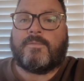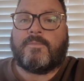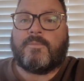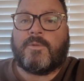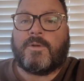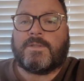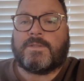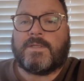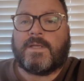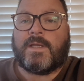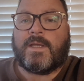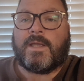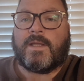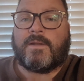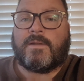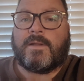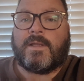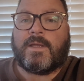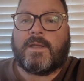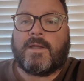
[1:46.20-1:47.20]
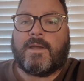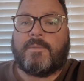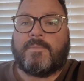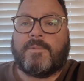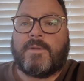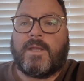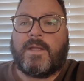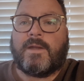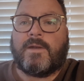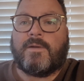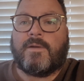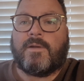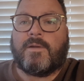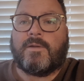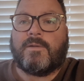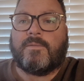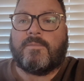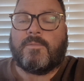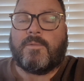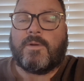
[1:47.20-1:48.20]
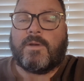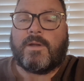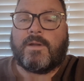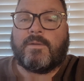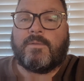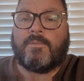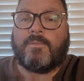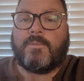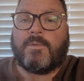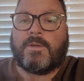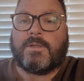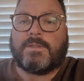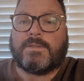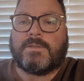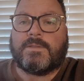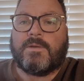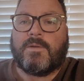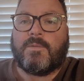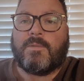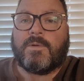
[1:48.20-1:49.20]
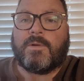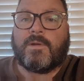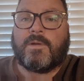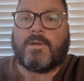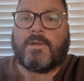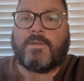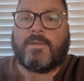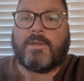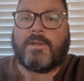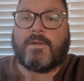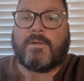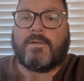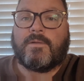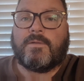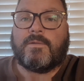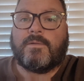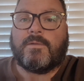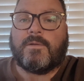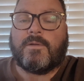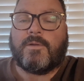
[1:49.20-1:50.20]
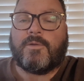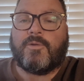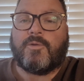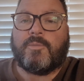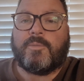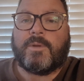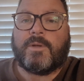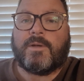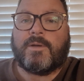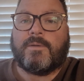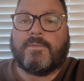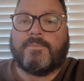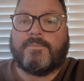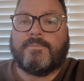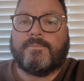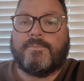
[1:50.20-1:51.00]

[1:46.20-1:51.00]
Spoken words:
Once I get like updated on what's going on, then I'll know better.